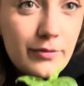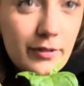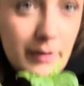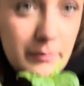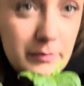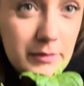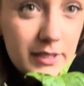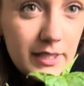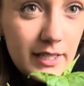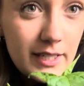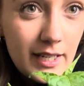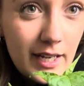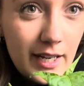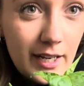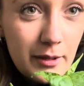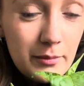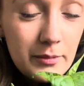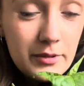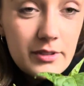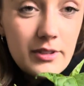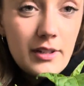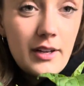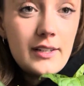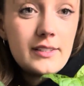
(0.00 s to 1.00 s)
flimsy. I
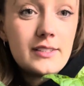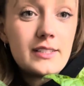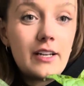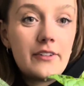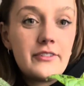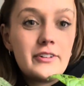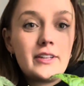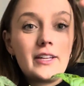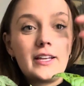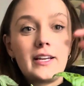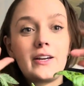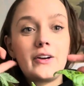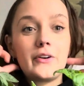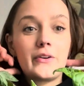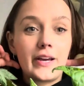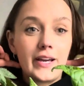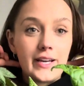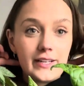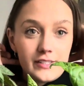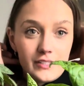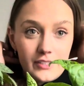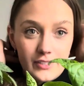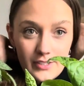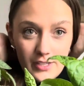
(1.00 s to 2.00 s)
almost lost everything.
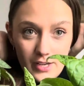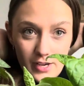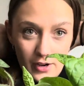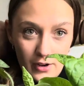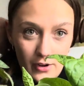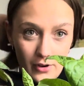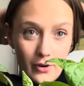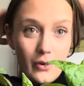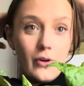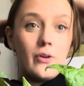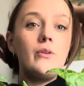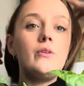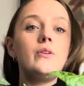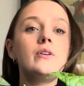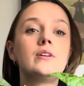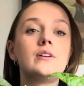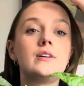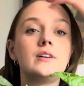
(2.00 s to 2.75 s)
Okay, so